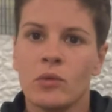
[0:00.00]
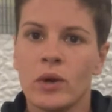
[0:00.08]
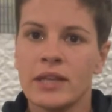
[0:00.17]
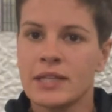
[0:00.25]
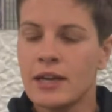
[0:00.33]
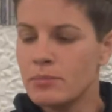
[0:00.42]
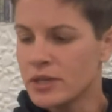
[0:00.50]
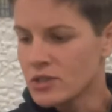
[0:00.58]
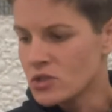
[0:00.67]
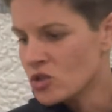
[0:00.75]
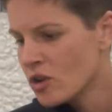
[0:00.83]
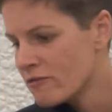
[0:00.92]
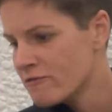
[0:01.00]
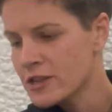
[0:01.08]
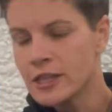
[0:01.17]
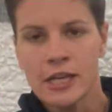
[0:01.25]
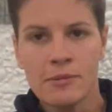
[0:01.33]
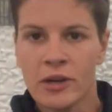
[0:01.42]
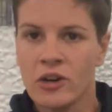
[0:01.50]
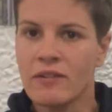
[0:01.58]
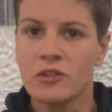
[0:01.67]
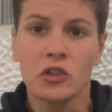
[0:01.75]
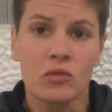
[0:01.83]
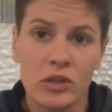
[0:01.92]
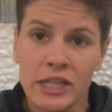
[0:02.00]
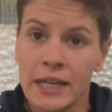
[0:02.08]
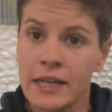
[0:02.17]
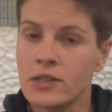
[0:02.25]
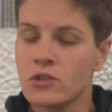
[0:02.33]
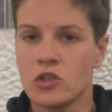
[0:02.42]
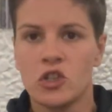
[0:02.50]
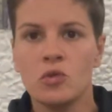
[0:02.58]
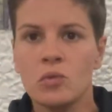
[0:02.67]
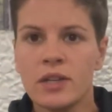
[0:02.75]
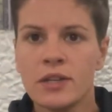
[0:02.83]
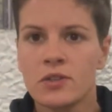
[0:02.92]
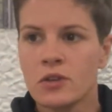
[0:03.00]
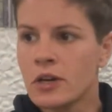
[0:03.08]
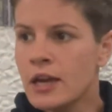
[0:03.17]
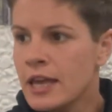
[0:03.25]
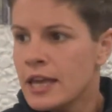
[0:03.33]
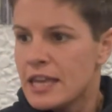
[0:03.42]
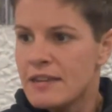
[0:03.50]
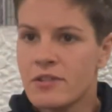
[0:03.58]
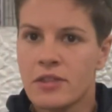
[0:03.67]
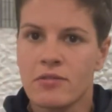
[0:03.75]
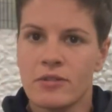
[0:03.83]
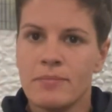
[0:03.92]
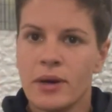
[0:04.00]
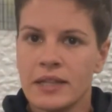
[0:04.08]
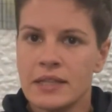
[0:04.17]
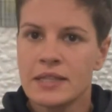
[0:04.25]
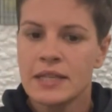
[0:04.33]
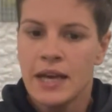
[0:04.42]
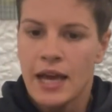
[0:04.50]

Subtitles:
wayside because you don't feel any better after 3 days or 2 weeks or even 3 months.